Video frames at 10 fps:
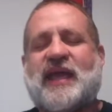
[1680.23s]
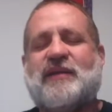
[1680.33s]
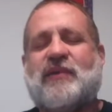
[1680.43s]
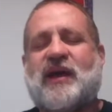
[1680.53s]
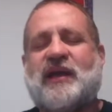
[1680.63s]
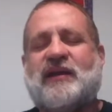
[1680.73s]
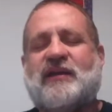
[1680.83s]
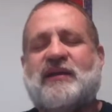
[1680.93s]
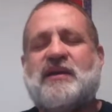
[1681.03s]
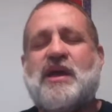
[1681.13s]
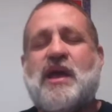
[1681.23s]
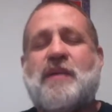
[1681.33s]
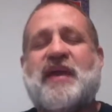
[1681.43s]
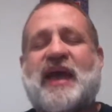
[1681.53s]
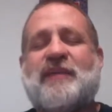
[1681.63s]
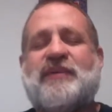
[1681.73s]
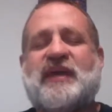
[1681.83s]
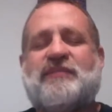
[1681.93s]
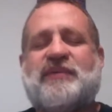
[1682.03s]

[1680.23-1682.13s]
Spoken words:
and mind, may I be at